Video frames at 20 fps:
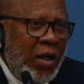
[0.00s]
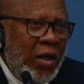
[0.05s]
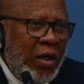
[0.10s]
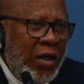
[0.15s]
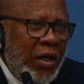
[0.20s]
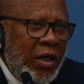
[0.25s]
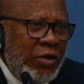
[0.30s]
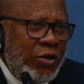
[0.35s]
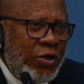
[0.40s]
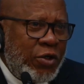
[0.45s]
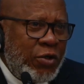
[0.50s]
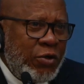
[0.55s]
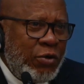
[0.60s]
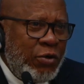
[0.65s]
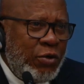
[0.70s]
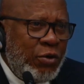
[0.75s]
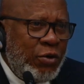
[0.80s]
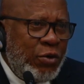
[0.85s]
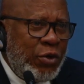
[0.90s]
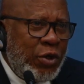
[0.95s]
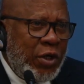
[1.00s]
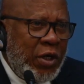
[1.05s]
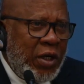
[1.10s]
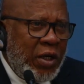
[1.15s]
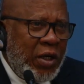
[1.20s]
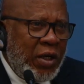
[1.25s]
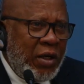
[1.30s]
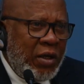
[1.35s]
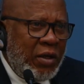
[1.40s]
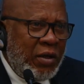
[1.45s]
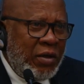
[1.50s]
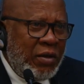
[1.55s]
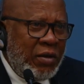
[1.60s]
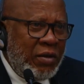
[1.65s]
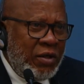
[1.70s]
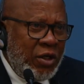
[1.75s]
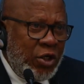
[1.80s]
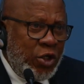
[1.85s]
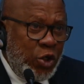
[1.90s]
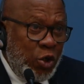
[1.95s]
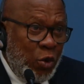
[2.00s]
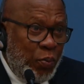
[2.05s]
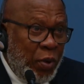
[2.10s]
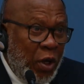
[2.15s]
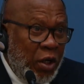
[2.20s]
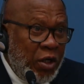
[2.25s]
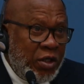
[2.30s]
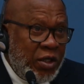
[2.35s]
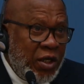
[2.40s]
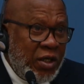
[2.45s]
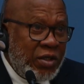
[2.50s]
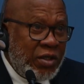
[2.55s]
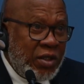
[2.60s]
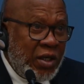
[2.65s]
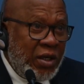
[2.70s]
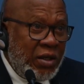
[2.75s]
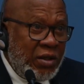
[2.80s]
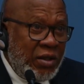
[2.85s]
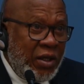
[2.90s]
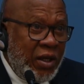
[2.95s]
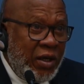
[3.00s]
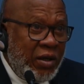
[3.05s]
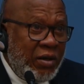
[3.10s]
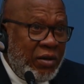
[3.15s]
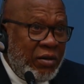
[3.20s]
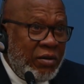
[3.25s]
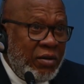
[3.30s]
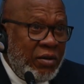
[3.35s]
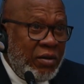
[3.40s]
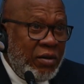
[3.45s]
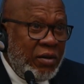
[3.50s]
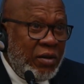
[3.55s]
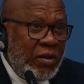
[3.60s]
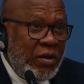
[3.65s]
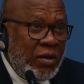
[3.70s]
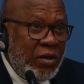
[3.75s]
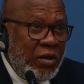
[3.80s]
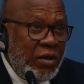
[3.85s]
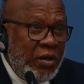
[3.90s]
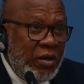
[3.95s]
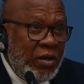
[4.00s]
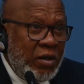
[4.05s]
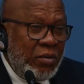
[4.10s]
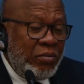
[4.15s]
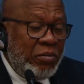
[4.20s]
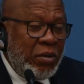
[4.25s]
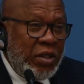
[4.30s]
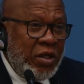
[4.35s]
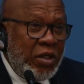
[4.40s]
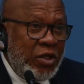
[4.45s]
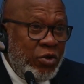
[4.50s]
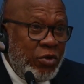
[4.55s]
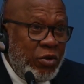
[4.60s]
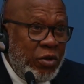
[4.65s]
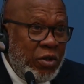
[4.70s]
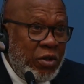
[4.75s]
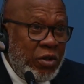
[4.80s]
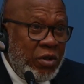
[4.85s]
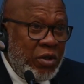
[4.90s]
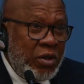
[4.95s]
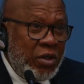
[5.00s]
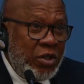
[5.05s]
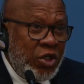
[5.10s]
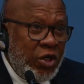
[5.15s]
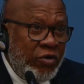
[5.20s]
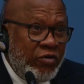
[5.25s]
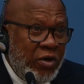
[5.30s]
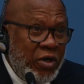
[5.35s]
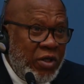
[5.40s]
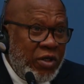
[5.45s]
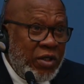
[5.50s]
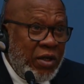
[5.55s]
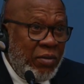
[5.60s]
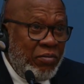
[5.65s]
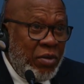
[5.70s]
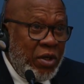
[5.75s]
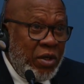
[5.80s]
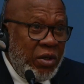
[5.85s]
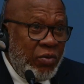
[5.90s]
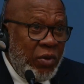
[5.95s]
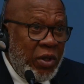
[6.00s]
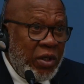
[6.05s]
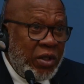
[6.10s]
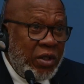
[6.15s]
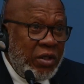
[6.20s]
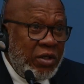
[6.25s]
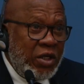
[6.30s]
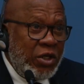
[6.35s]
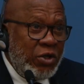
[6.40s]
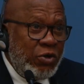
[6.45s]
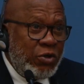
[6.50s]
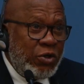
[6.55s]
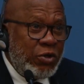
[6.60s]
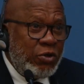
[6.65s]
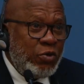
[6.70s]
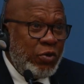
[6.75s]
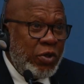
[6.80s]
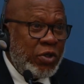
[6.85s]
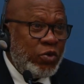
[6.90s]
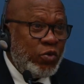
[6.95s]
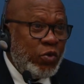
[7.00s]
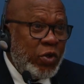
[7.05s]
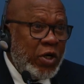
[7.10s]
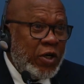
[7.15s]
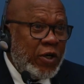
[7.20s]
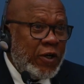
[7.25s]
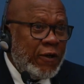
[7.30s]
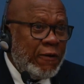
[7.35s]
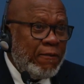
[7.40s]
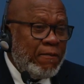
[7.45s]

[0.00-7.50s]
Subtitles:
And so the geopolitics are there, but the General Assembly will continue to do its work,